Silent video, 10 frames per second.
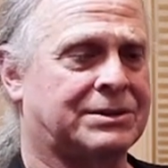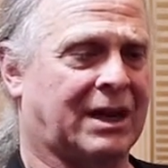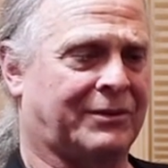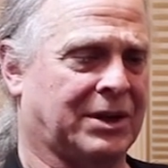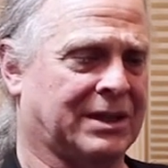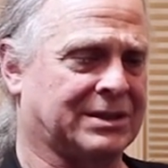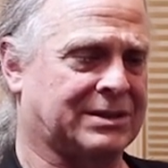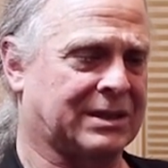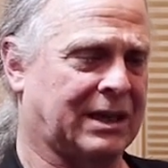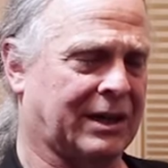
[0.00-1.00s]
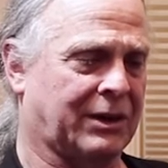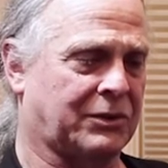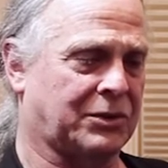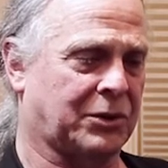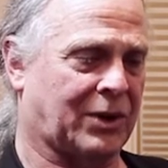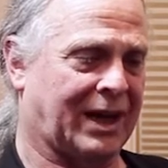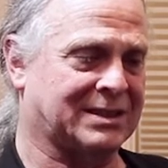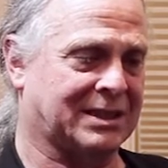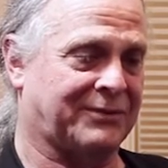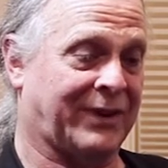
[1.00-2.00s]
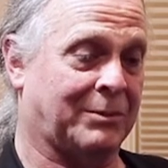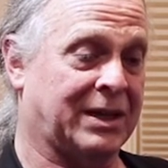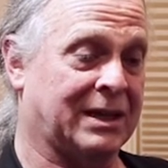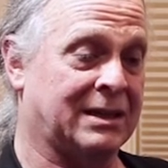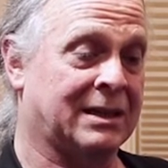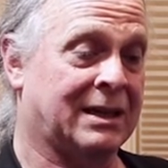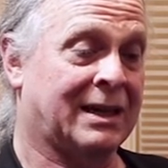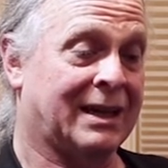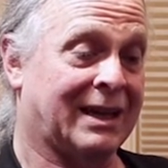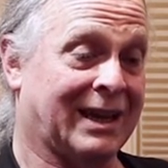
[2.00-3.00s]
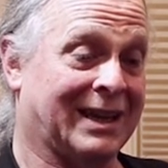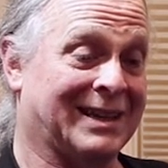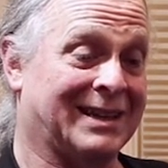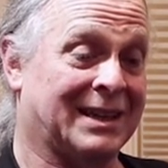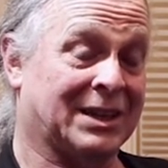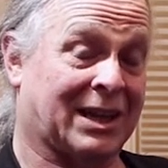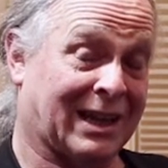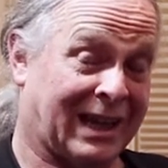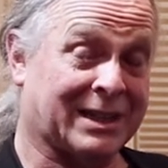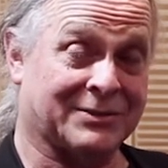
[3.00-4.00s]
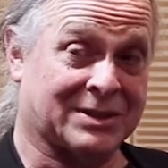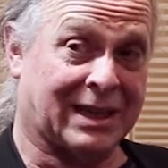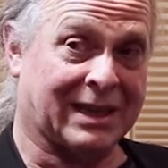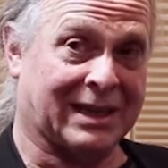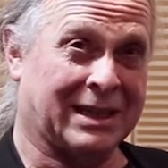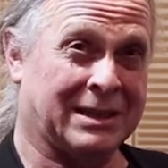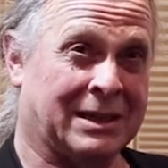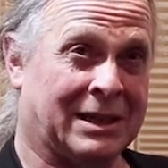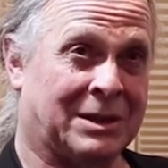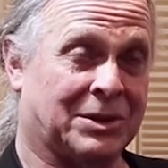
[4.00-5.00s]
governance, the rise of the feminine in the collective psyche,